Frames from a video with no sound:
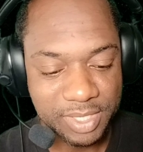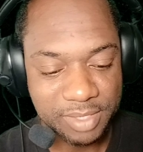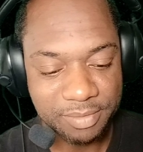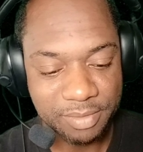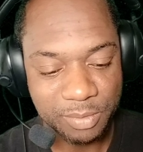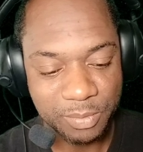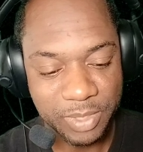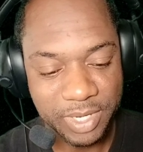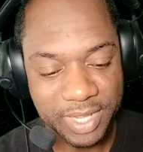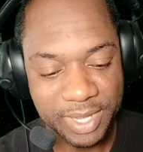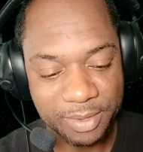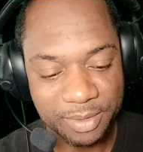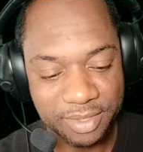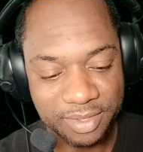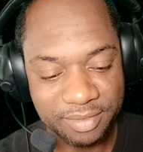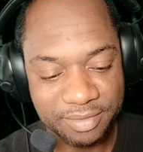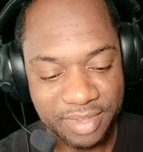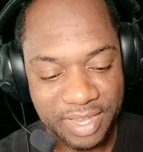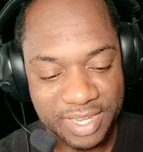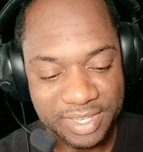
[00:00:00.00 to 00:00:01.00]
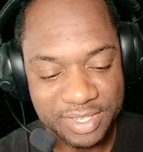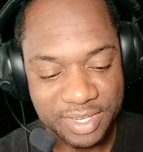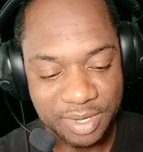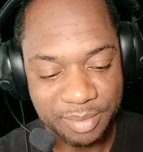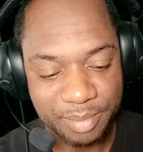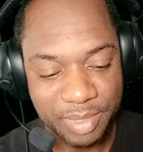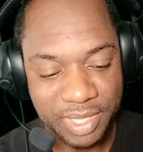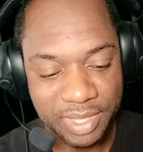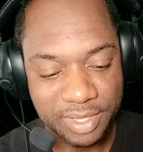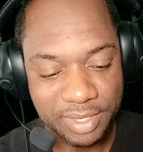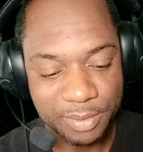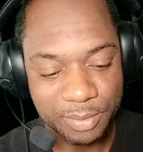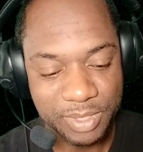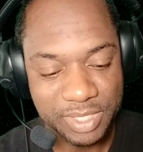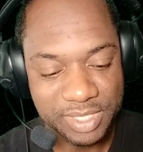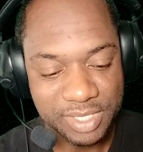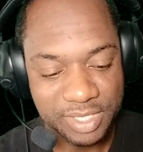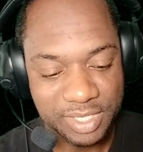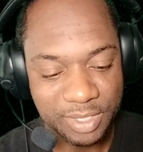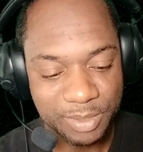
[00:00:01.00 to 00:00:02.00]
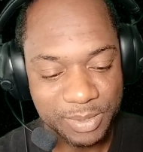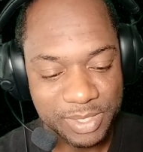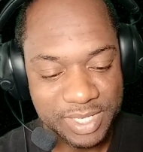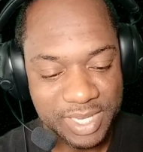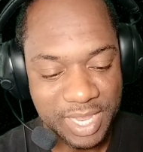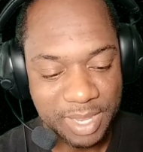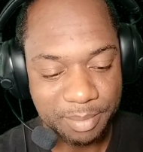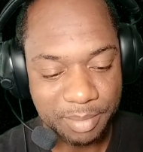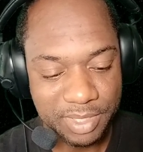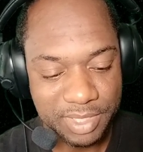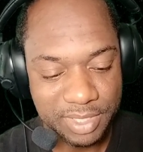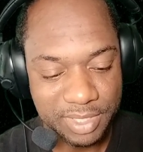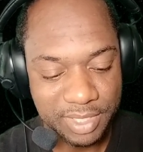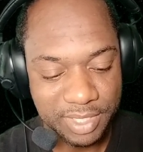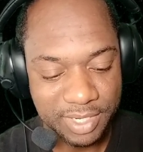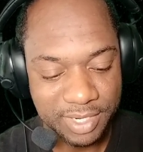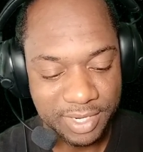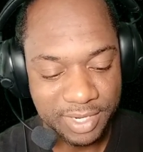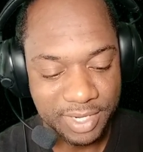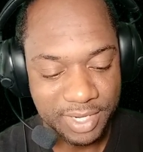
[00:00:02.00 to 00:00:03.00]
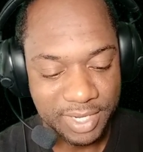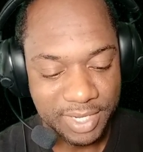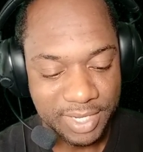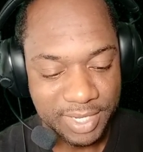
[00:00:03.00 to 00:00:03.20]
Even without the fast start method, we see Lewis Hamilton there